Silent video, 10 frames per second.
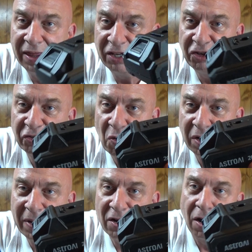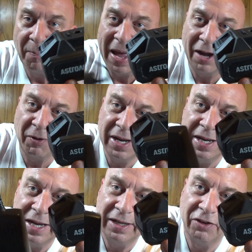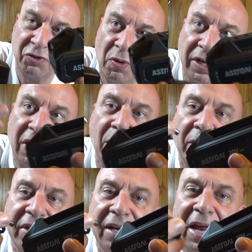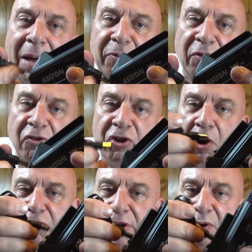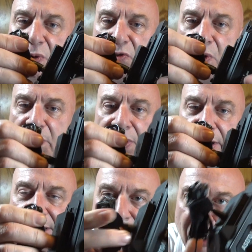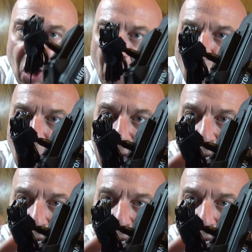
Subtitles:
This is going to be our battery. It is going to come with the adapter to charge it, which will plug in right